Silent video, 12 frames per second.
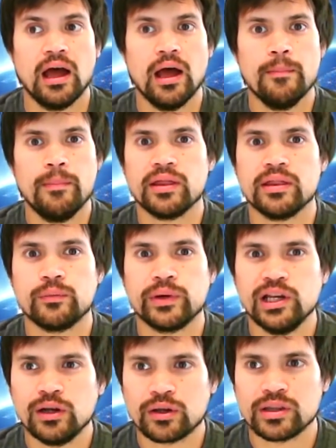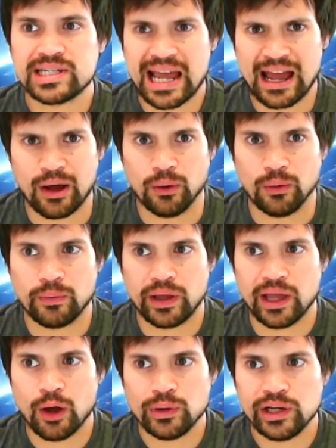But when you look at the Dow,
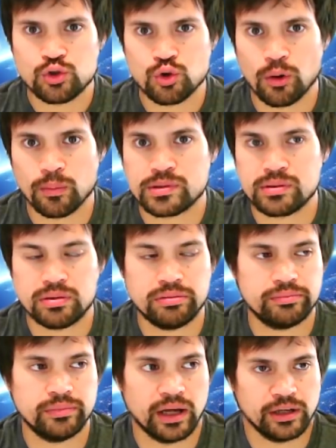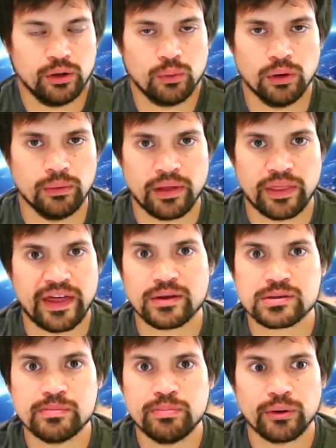it only dropped, I don't know, what, a
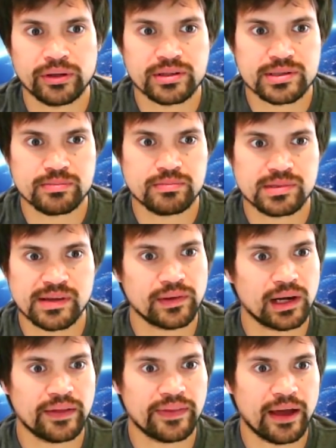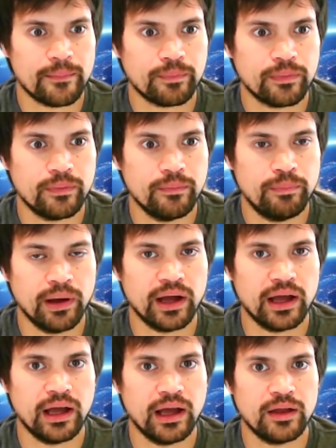thousand points, something like that. But
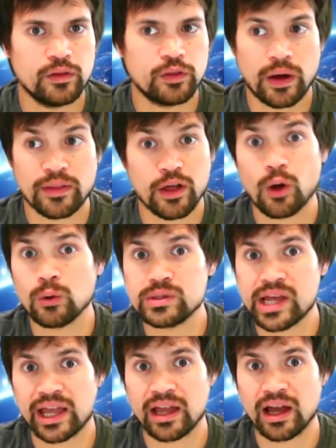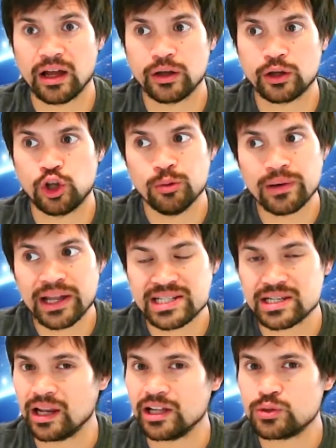throughout the whole day, I
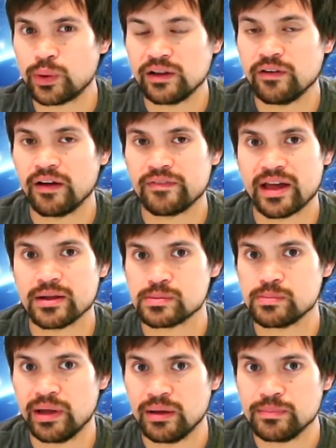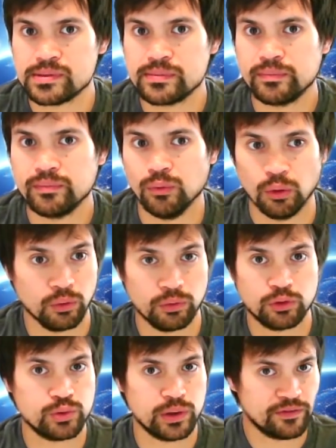accumulated like 25,000 pips or
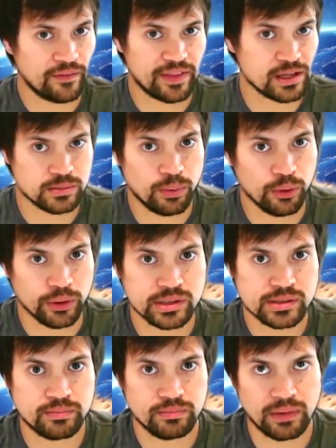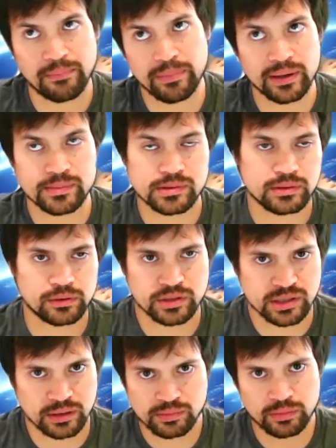25,000 points and pips because
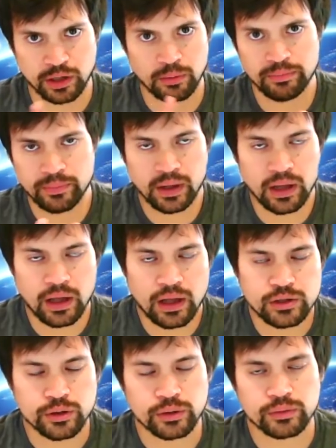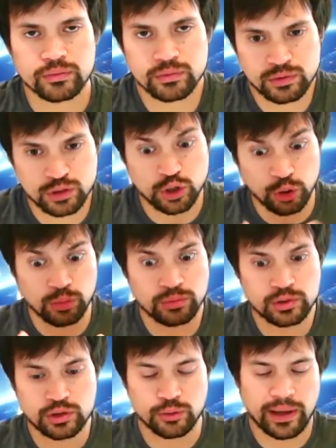I'm you know doing two
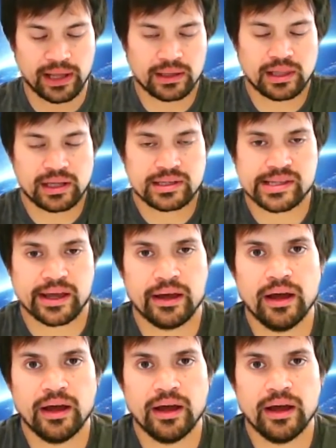two main things there.